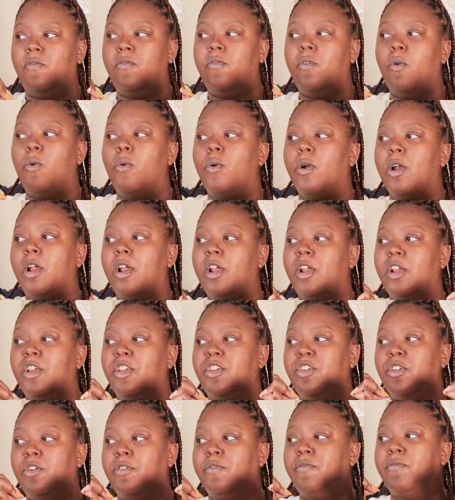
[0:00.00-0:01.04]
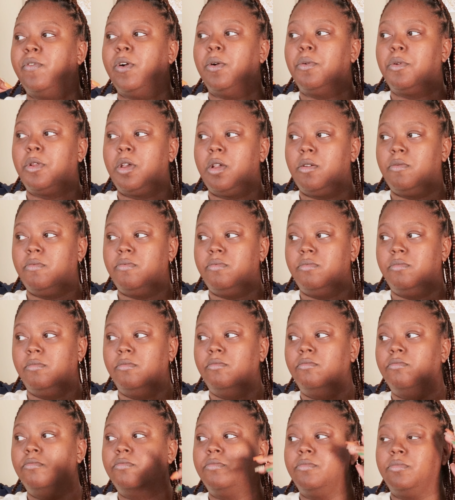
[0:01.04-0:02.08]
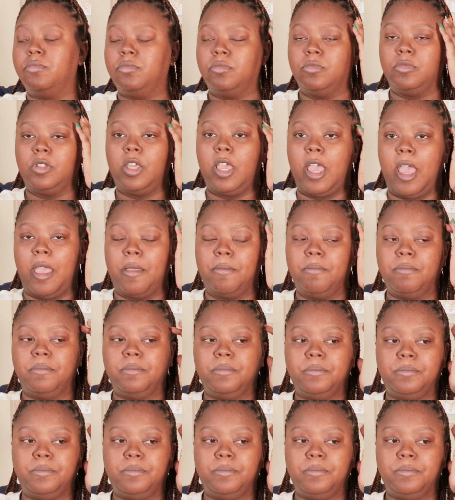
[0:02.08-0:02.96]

for your photo. Okay?